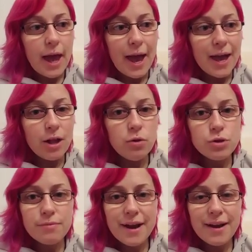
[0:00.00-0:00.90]
and I
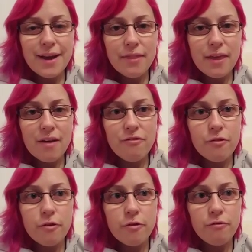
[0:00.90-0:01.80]
looked around out there
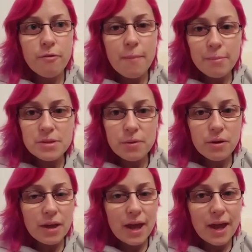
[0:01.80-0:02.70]
for mum's
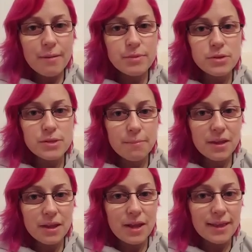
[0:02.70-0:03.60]
boot camps or
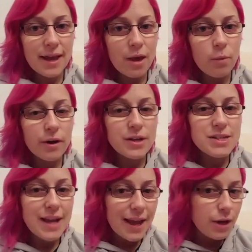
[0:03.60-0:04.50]
something like that where I could
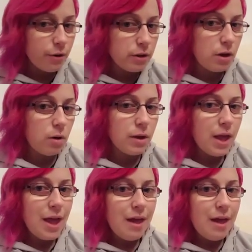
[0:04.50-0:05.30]
take her along,